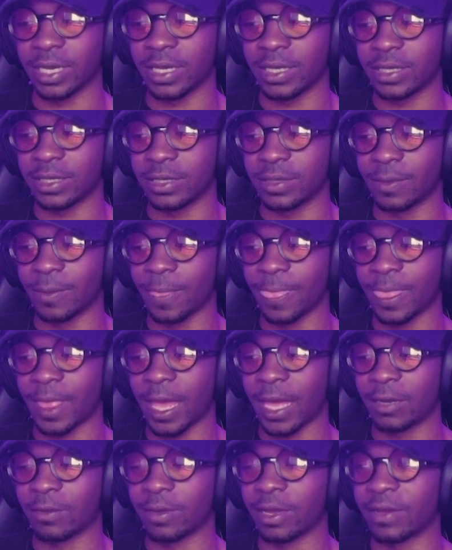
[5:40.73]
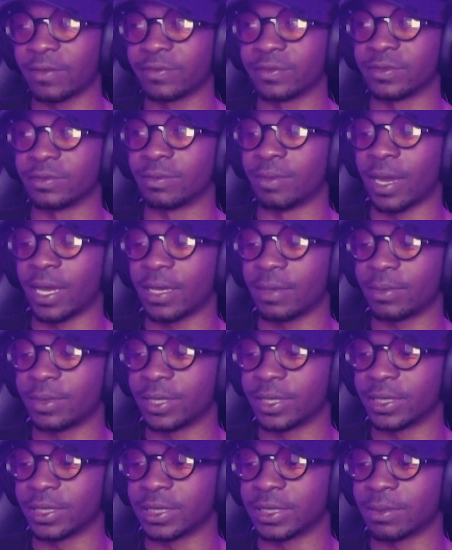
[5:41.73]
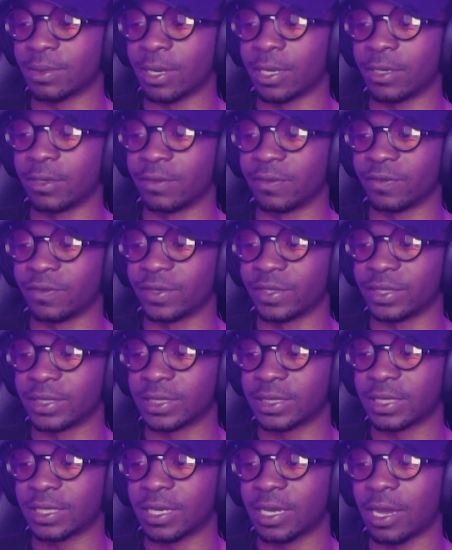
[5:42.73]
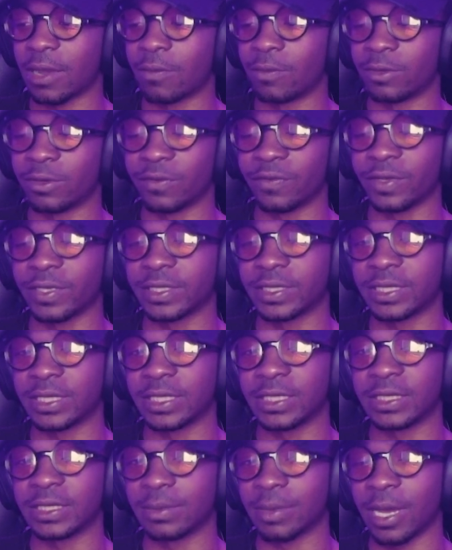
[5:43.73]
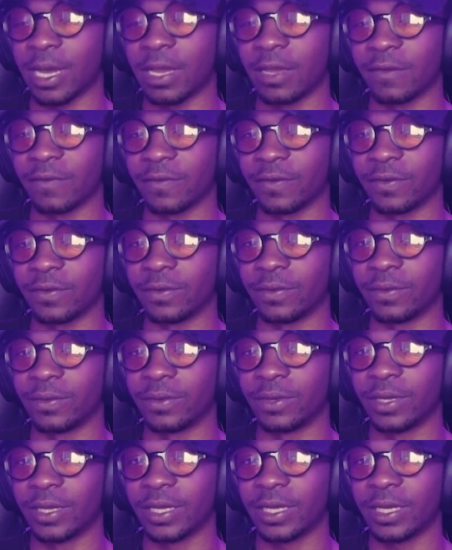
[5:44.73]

hey, I don't have a mic plugged into my interface. I wonder if I sing into my icon,